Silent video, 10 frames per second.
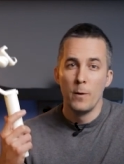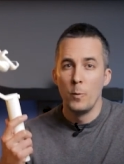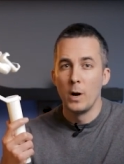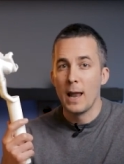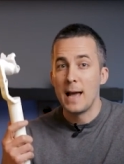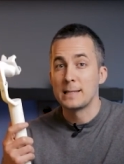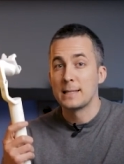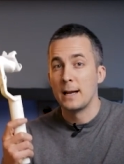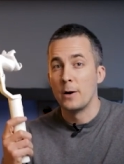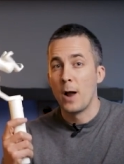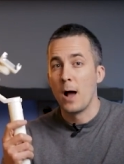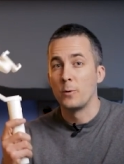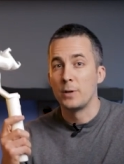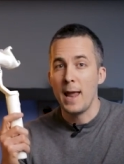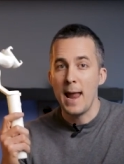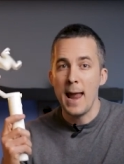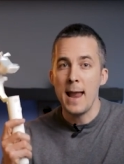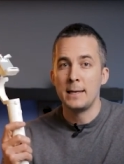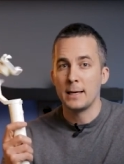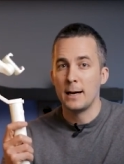will last around
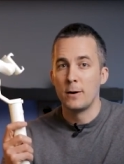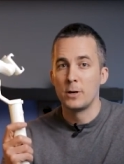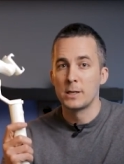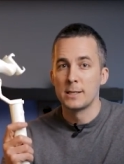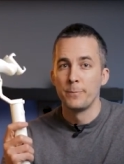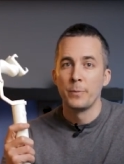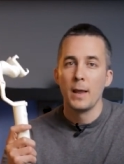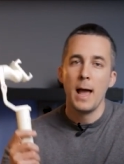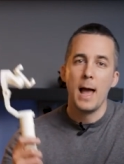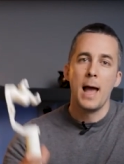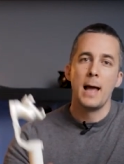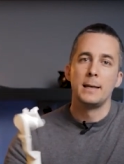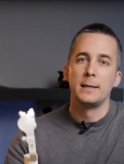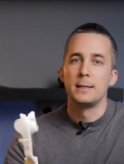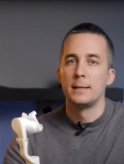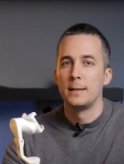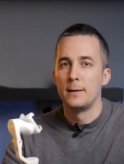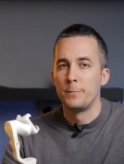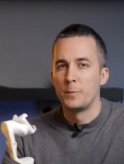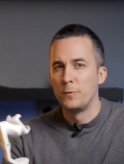8 hours, and
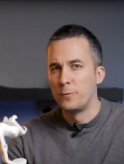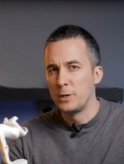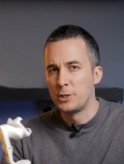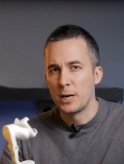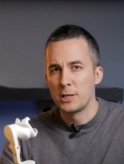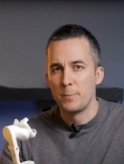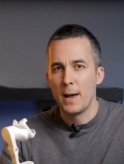to fully charge the